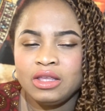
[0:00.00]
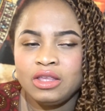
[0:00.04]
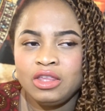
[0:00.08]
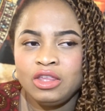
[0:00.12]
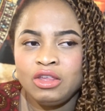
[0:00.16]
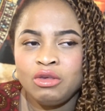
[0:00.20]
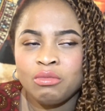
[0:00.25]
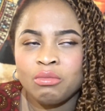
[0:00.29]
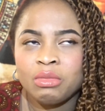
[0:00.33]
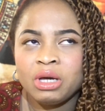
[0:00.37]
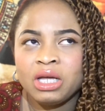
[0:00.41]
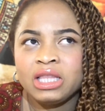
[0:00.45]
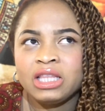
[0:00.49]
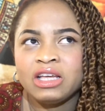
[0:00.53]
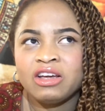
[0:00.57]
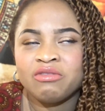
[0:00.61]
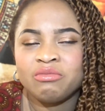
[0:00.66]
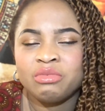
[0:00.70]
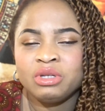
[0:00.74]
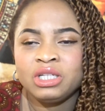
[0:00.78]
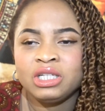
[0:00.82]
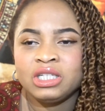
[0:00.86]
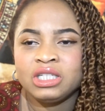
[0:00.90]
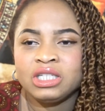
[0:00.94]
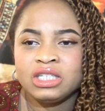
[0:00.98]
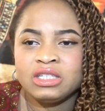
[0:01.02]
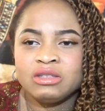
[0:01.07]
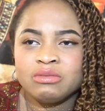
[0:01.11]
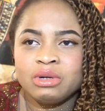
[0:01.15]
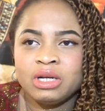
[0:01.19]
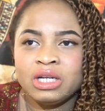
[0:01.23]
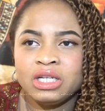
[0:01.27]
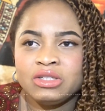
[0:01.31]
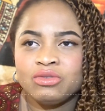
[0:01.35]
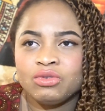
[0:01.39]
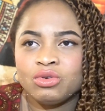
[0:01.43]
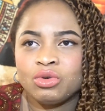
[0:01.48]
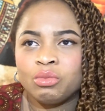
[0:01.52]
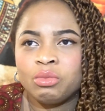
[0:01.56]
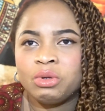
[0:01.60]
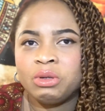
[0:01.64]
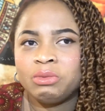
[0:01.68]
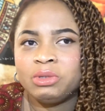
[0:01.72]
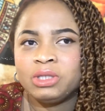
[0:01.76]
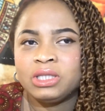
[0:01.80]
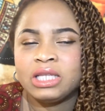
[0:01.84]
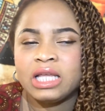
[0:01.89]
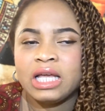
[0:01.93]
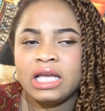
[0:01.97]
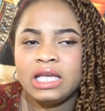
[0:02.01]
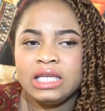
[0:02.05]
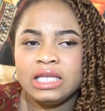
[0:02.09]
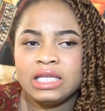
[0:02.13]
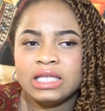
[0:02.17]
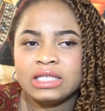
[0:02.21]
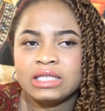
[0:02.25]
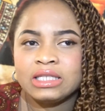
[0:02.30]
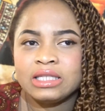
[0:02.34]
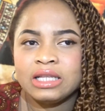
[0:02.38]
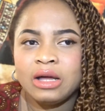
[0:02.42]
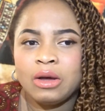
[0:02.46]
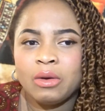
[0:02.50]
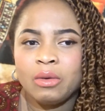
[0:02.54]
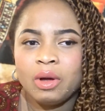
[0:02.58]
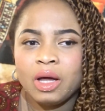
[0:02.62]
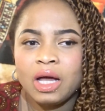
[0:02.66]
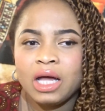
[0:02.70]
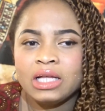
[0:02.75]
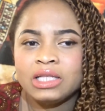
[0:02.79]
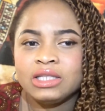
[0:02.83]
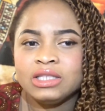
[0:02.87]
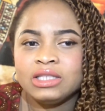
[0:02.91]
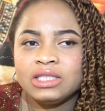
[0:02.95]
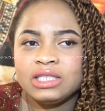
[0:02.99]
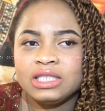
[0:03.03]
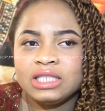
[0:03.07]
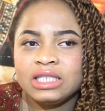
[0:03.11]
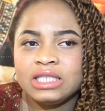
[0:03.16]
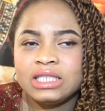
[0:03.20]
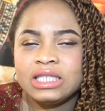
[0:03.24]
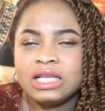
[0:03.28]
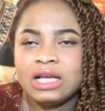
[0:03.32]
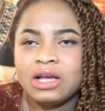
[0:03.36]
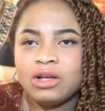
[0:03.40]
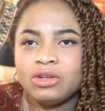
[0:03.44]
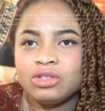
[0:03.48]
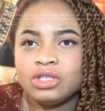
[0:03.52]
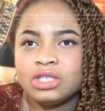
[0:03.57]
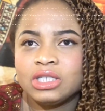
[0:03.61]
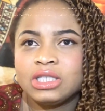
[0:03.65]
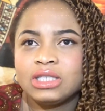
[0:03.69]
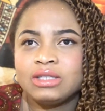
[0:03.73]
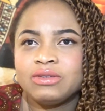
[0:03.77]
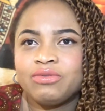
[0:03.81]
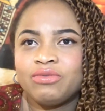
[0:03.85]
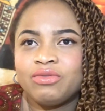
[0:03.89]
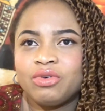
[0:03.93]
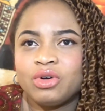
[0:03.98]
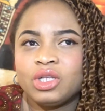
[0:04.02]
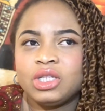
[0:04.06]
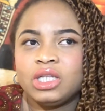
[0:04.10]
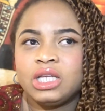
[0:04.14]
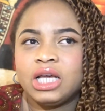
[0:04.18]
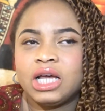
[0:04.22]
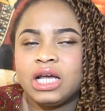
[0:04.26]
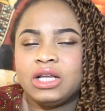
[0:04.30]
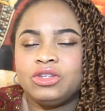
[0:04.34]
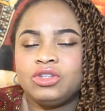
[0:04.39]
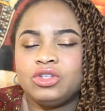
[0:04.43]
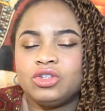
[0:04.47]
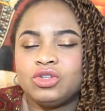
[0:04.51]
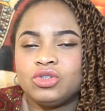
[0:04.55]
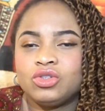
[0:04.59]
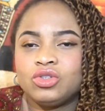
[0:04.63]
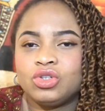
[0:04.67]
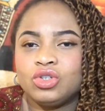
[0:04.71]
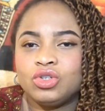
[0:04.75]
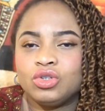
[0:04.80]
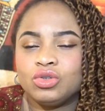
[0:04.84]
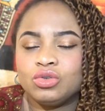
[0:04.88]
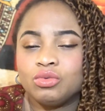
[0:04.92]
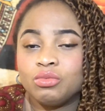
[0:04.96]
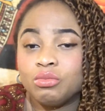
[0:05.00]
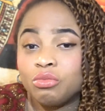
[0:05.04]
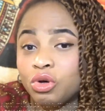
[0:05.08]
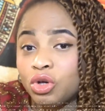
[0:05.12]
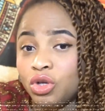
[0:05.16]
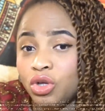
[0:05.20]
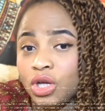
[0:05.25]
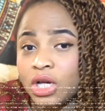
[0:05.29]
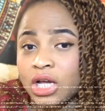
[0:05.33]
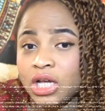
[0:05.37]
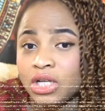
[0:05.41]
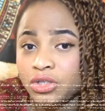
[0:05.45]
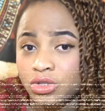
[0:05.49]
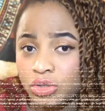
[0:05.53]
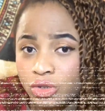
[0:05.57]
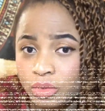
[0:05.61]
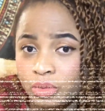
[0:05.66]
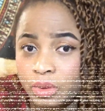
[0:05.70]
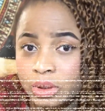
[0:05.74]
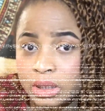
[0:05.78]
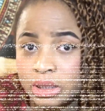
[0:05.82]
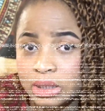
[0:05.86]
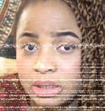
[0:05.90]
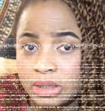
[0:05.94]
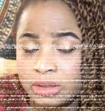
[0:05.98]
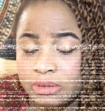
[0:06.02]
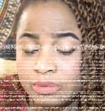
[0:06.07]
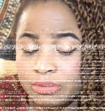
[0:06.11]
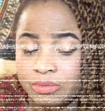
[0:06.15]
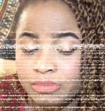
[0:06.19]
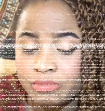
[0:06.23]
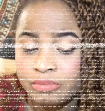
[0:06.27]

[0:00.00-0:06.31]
You might have been in this marriage for maybe 10 years now, and this sounds funny and new to you, but you can do it.